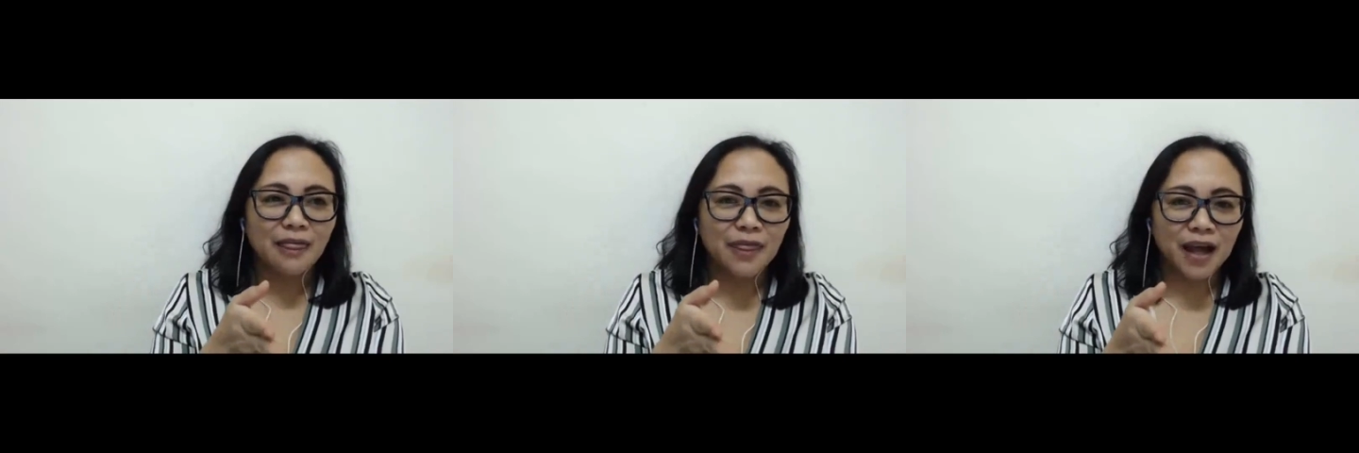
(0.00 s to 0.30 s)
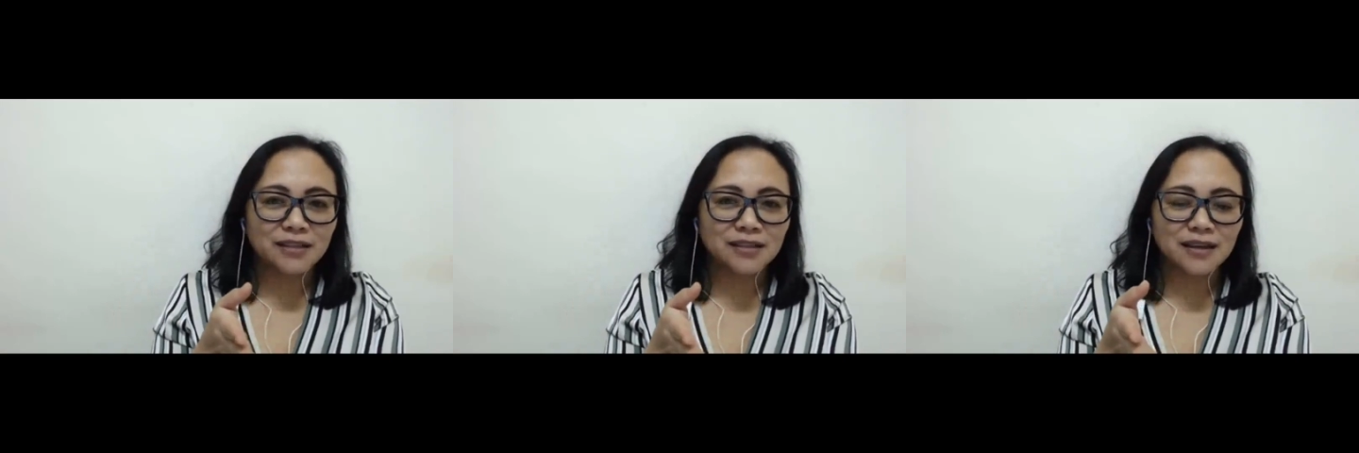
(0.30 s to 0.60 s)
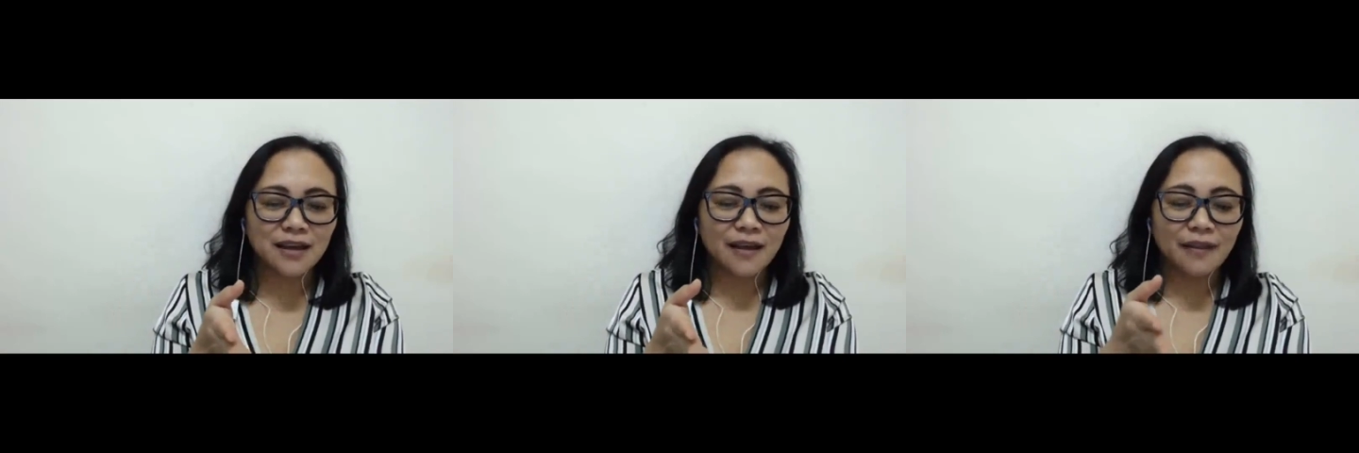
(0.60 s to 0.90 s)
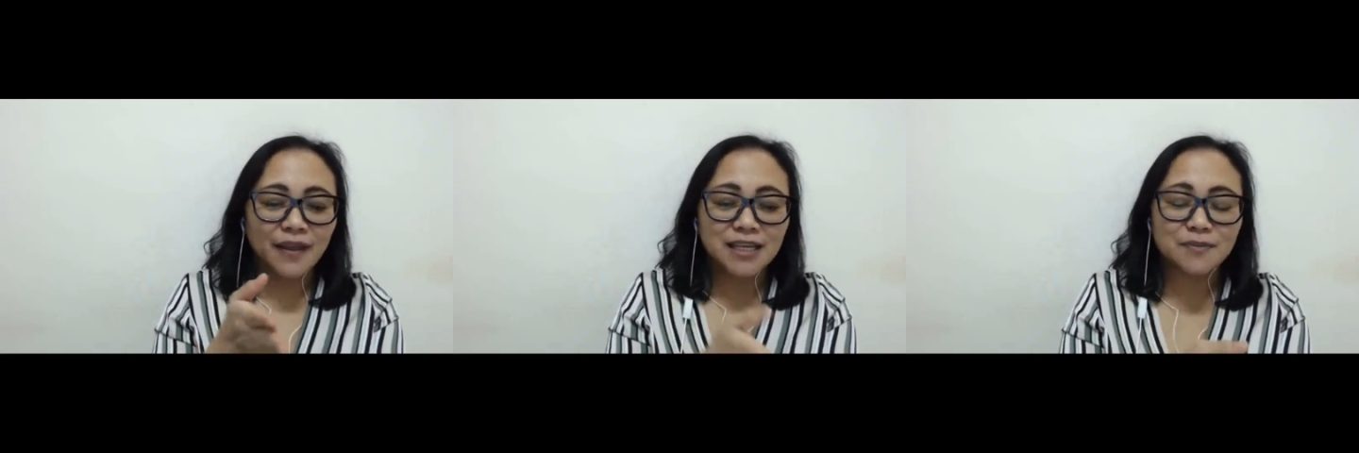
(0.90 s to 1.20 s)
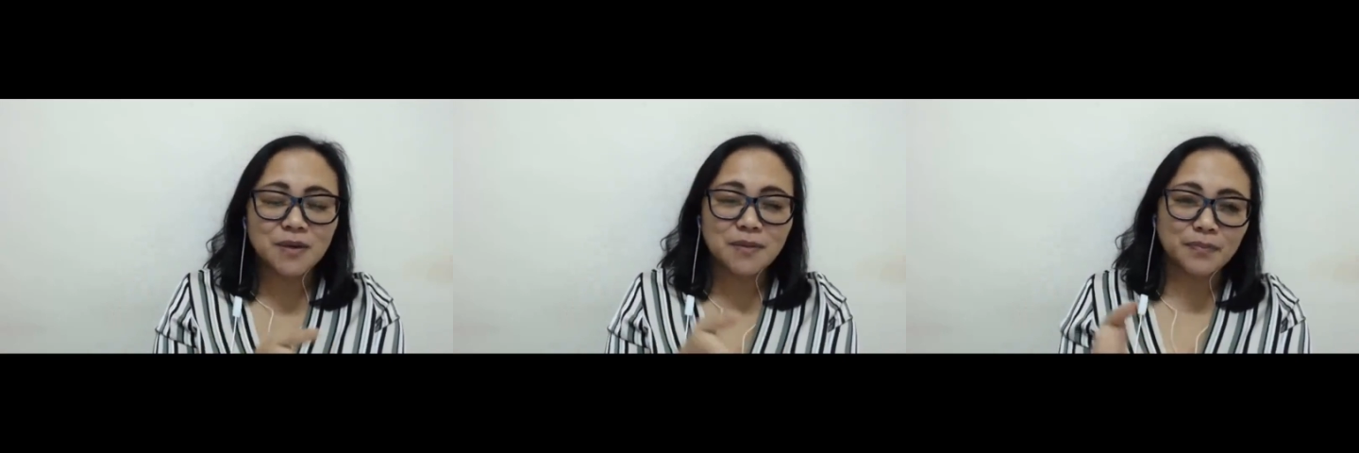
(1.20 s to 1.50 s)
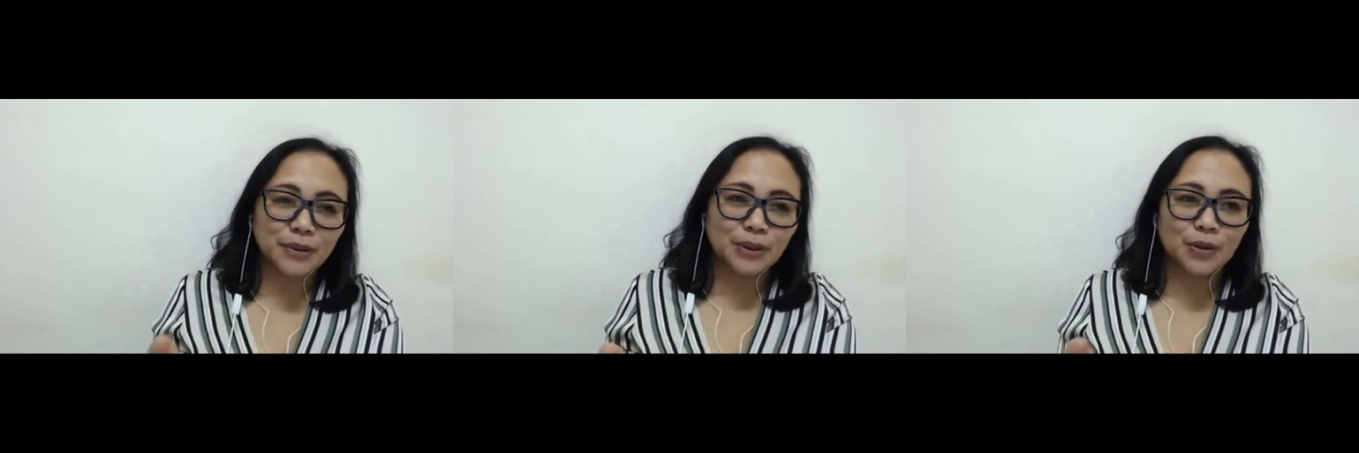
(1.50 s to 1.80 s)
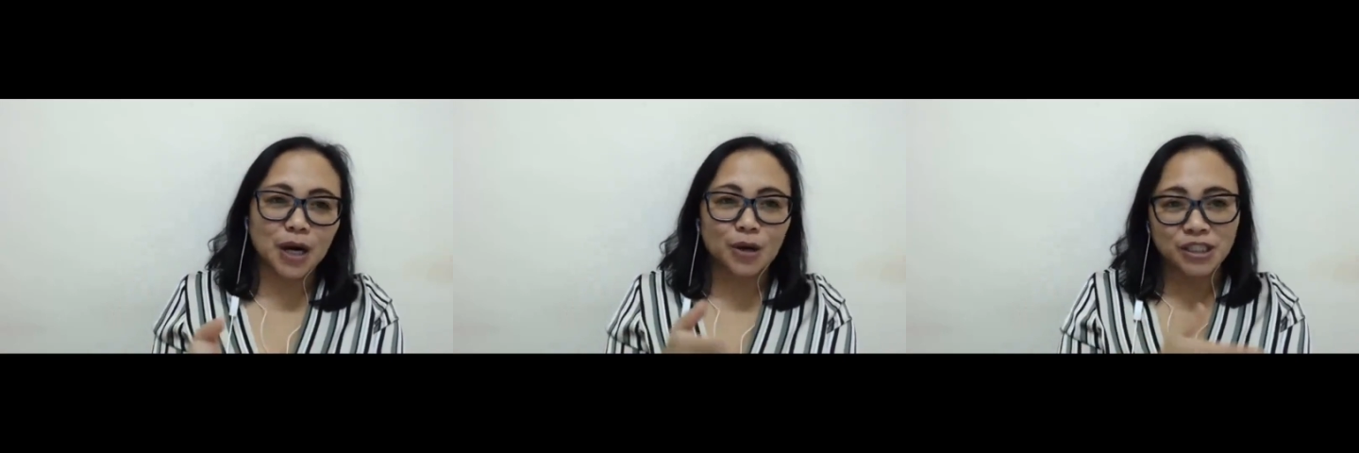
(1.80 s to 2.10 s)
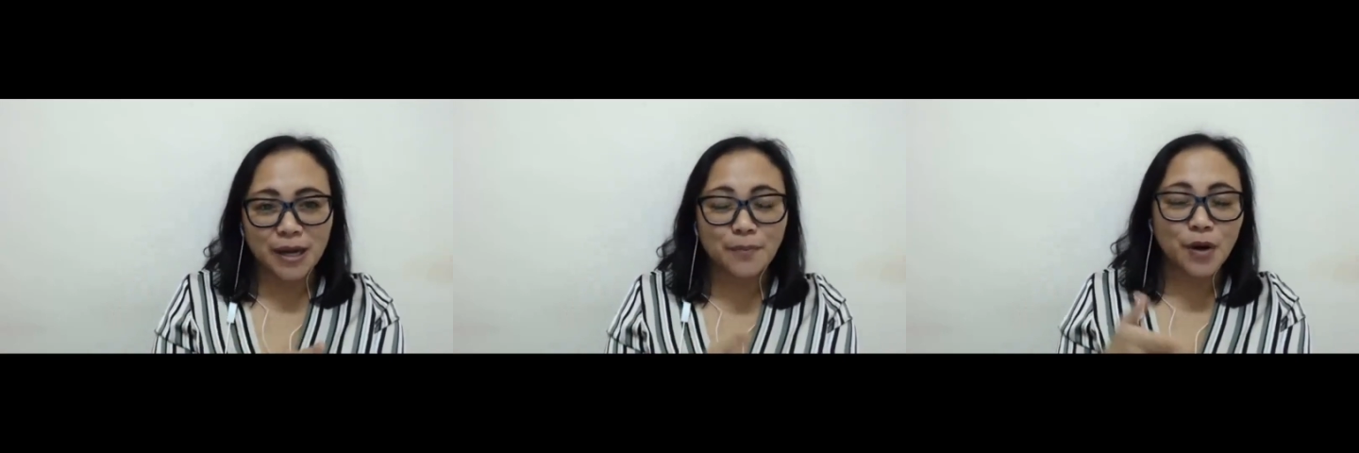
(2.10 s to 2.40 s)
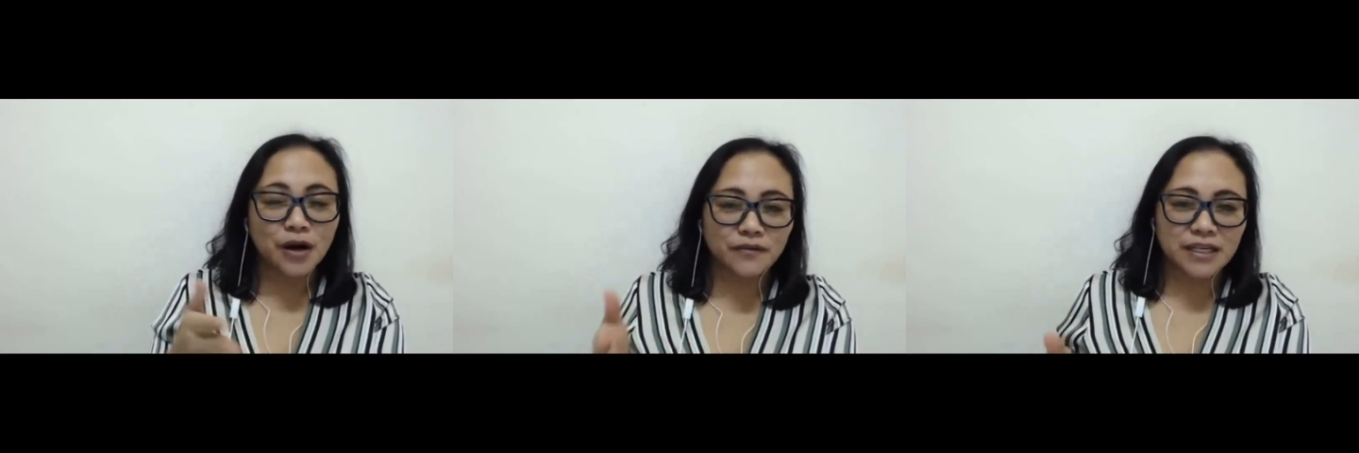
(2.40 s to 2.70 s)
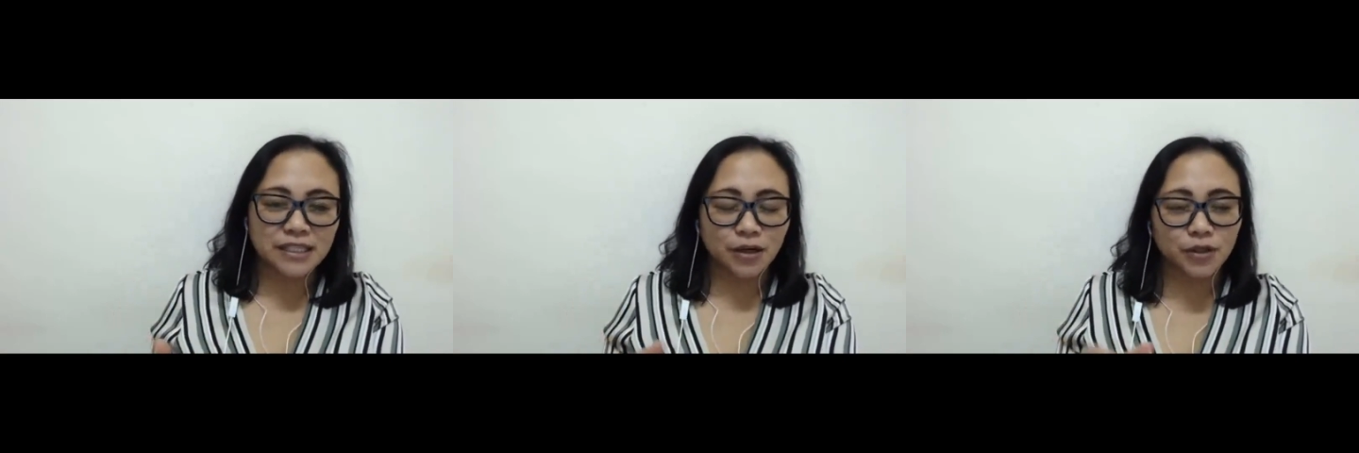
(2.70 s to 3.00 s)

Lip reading: that these people who are on temporary visa,